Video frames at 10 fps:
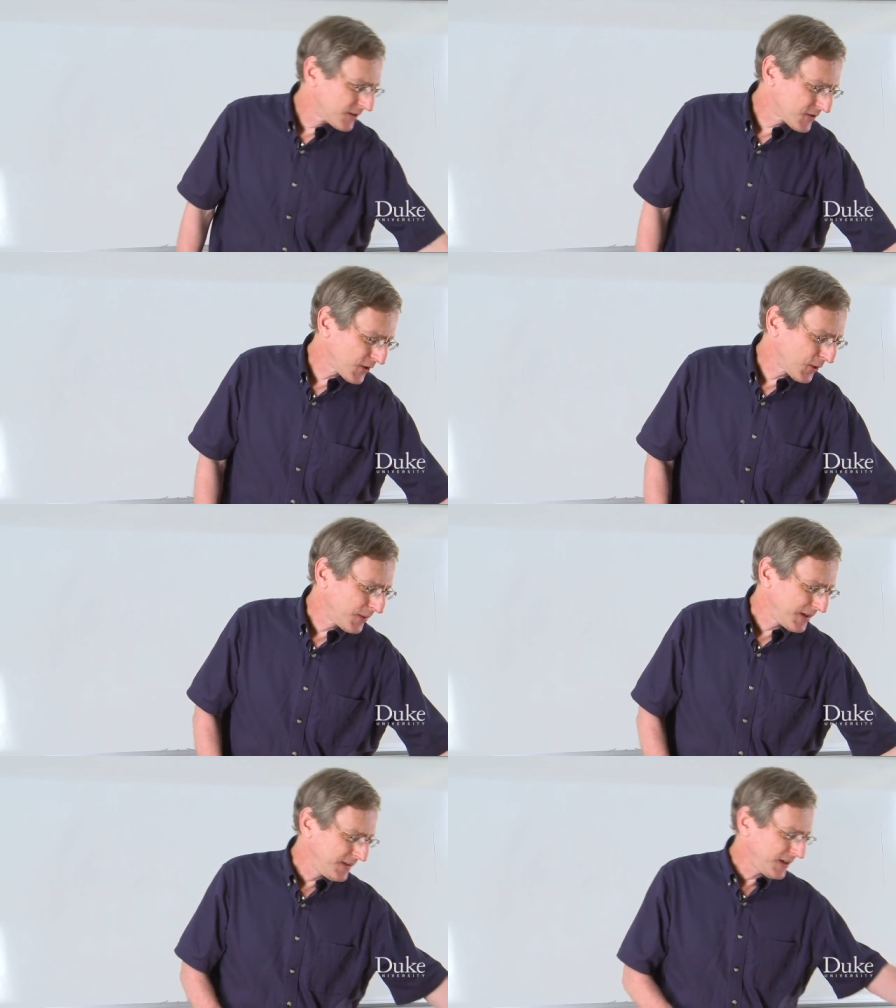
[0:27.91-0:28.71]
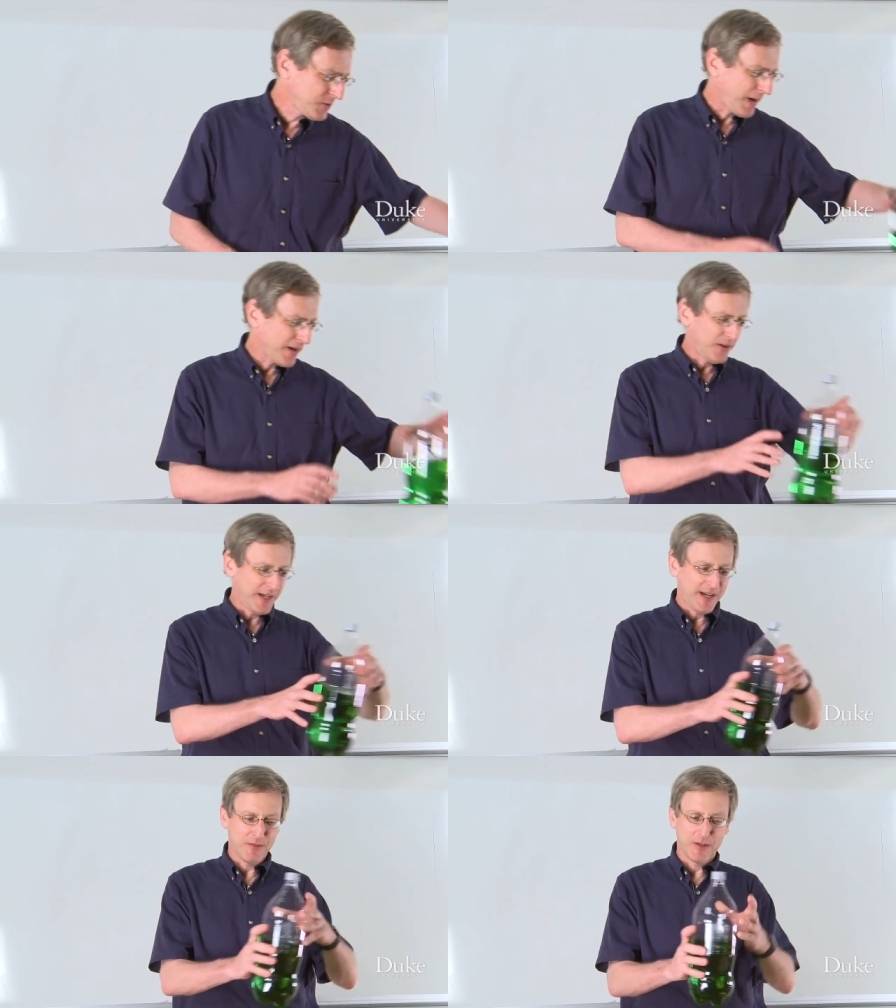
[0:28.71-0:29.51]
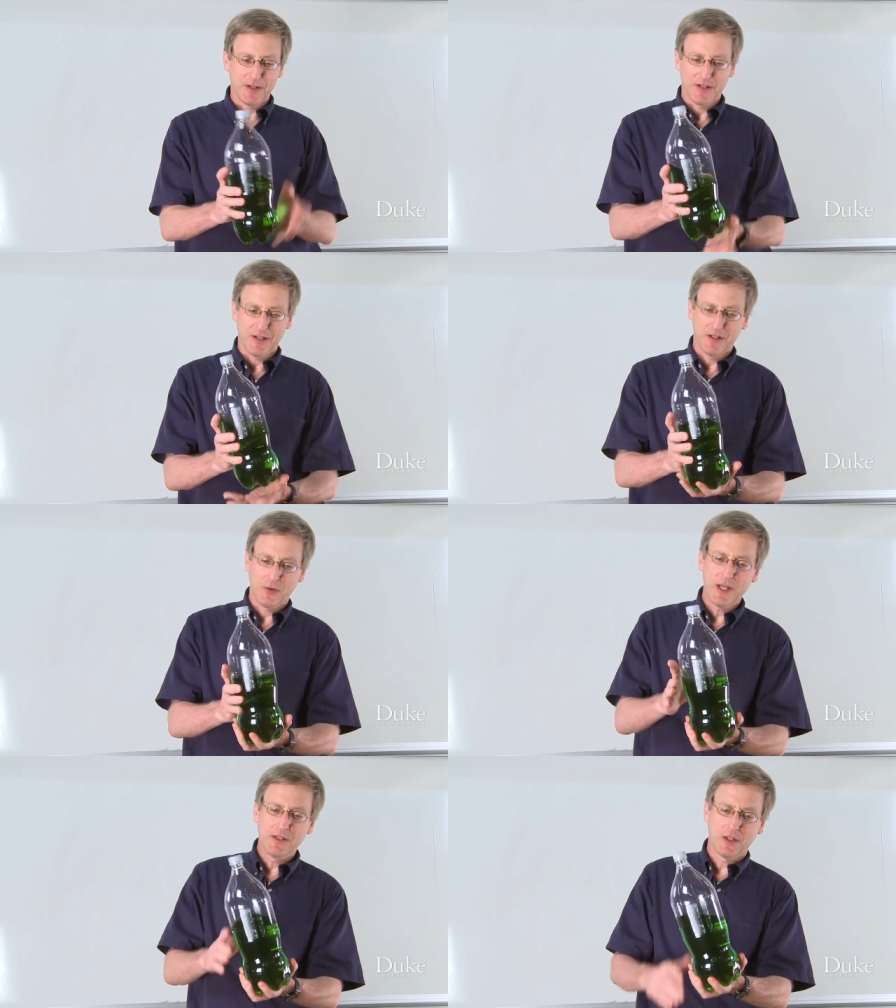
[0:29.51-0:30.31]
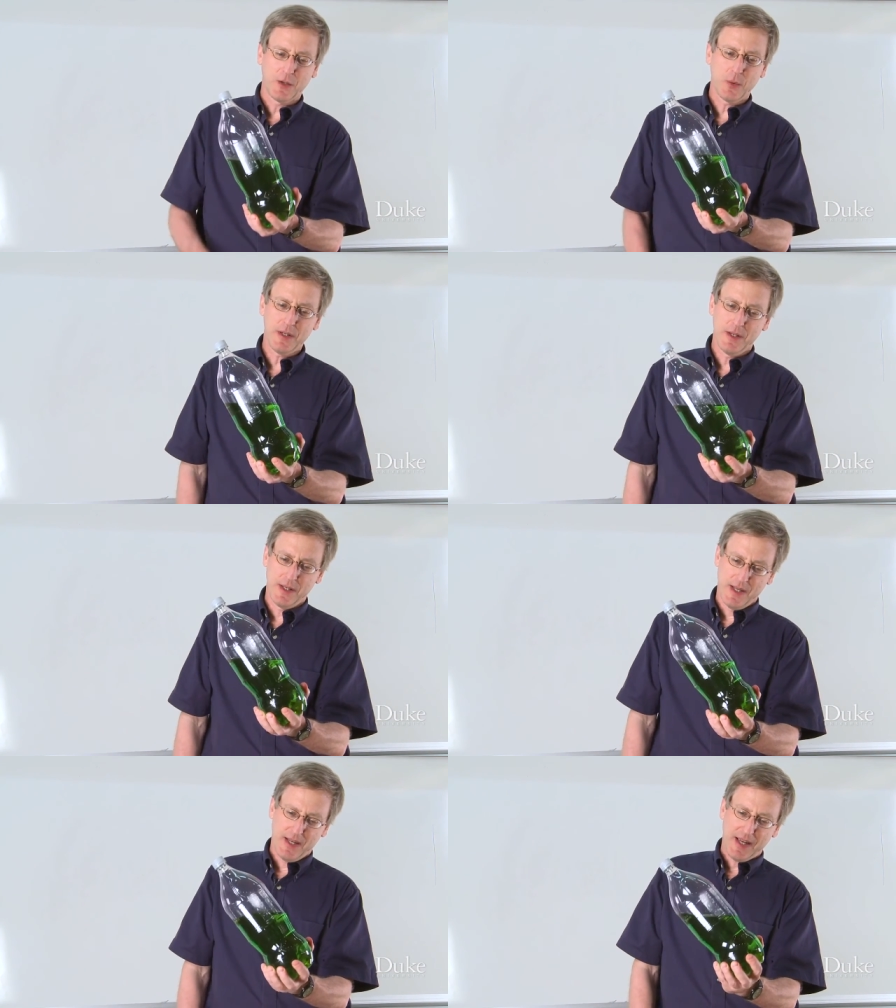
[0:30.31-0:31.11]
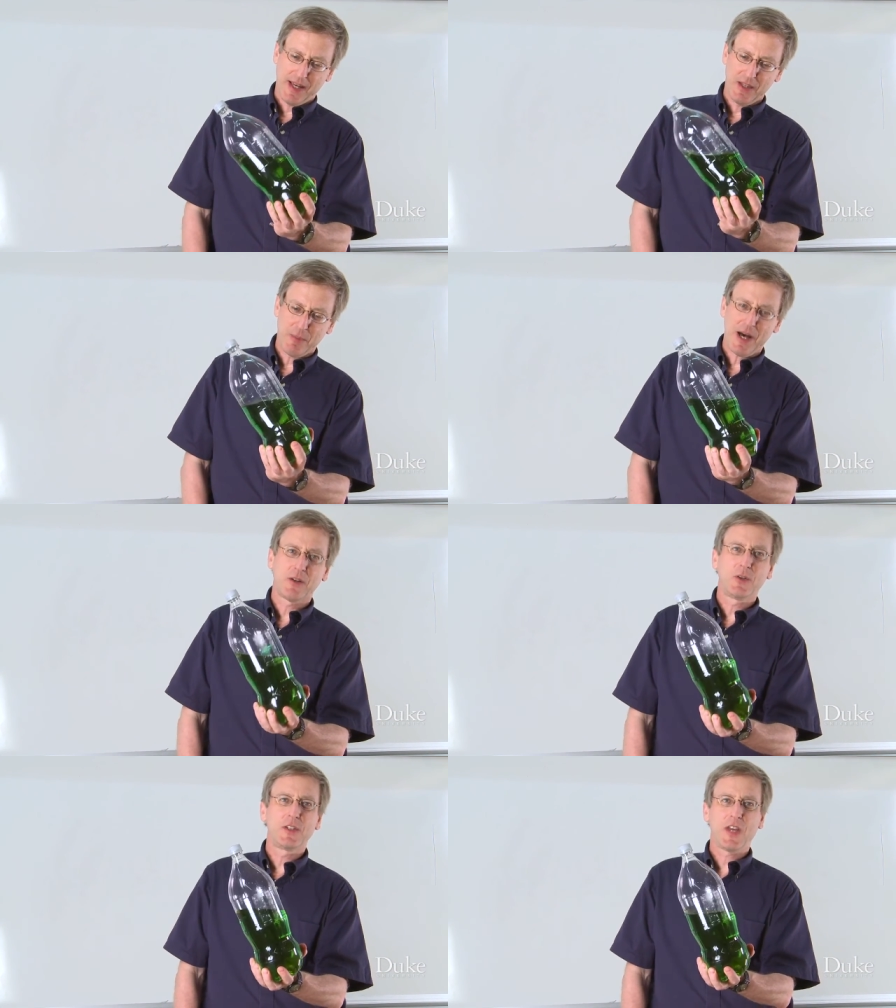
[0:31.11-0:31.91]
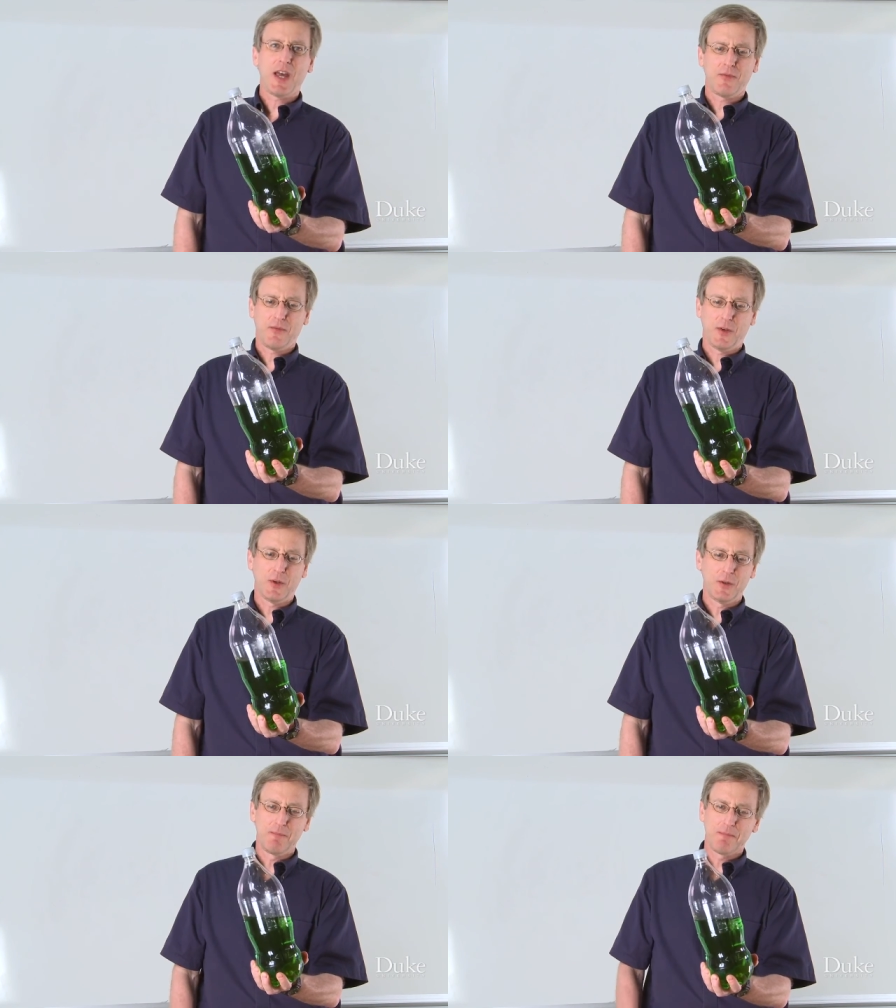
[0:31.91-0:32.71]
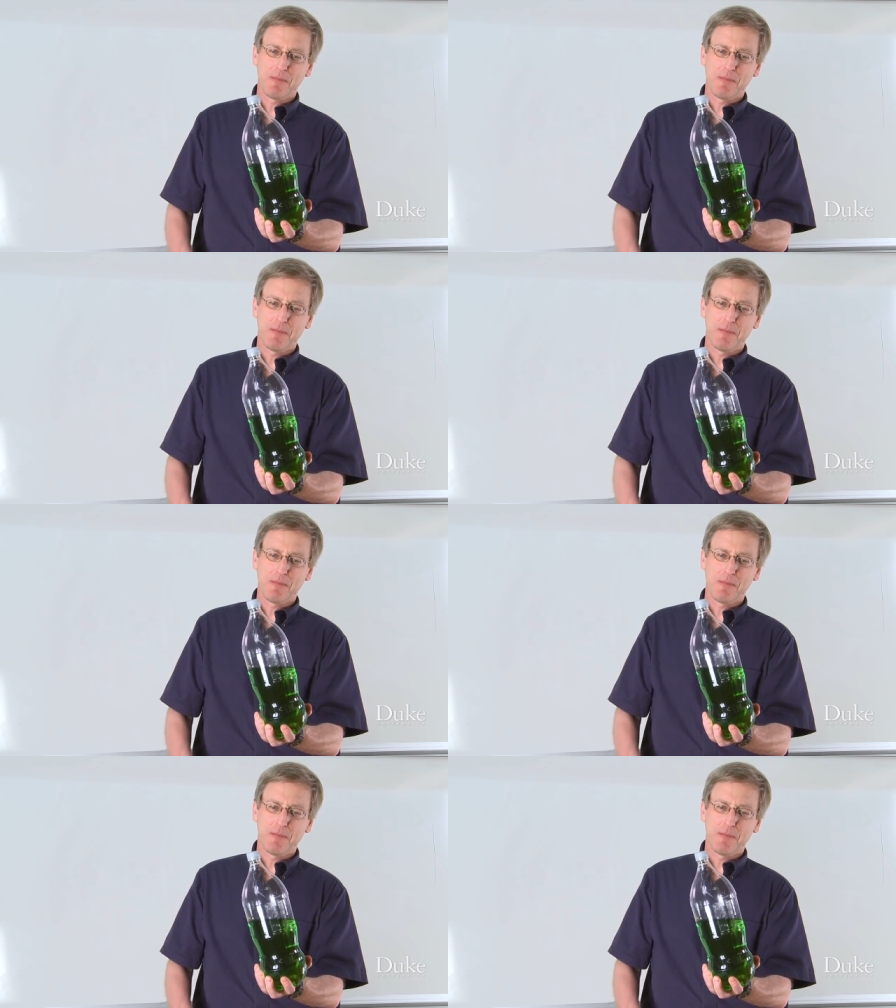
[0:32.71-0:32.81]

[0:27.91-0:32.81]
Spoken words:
So in this bottle I have a green liquid, and the bottle is half filled.